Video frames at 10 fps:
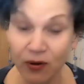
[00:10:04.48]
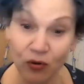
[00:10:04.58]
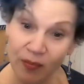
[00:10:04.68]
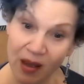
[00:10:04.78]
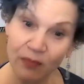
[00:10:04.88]
But
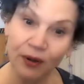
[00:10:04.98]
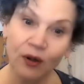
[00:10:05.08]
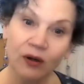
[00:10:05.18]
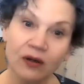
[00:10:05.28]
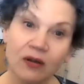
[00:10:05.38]

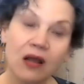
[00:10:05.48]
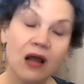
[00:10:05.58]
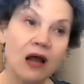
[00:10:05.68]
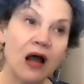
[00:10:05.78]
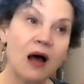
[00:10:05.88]
remember,
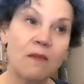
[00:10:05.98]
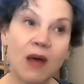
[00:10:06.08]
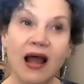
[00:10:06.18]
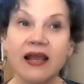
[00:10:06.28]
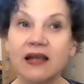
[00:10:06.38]
a
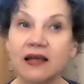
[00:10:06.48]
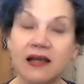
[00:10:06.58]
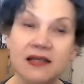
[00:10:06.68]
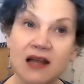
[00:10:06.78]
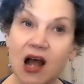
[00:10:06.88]
mic
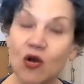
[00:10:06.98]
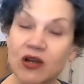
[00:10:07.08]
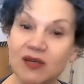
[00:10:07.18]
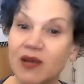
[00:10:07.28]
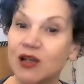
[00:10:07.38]
is not
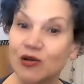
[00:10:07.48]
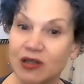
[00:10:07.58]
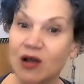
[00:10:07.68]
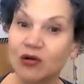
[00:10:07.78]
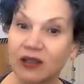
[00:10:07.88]
going to make your
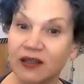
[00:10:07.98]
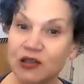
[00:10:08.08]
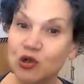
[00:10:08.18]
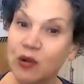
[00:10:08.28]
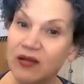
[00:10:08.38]
sound clear.
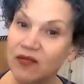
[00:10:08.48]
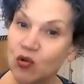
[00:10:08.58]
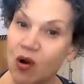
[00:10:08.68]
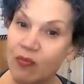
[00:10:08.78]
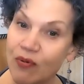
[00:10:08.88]
So if
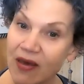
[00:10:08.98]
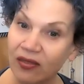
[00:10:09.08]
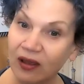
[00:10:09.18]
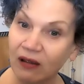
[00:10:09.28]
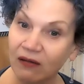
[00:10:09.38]
you are
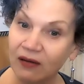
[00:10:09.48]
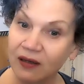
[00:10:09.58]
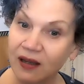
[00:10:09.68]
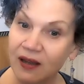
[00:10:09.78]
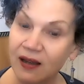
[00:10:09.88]
breathy,
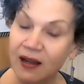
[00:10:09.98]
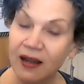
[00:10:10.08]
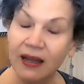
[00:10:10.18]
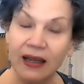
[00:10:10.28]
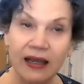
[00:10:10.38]

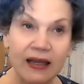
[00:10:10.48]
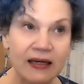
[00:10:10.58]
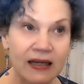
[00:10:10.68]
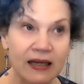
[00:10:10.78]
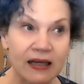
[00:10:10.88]
it
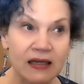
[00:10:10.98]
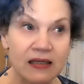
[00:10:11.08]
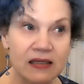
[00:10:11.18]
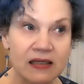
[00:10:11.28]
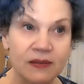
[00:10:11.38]

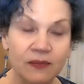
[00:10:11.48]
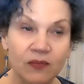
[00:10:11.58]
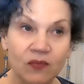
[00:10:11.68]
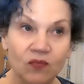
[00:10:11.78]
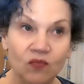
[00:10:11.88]
is
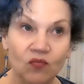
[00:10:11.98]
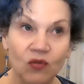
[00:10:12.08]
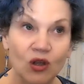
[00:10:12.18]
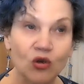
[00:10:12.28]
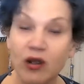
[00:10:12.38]

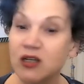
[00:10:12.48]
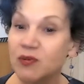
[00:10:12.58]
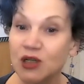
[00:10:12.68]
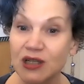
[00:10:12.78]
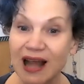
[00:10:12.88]
going to
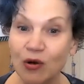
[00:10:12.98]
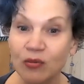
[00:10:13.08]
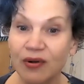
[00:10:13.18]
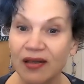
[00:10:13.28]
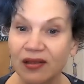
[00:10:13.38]
be just loud
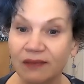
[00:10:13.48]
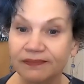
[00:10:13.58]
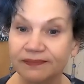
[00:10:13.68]
and breathy.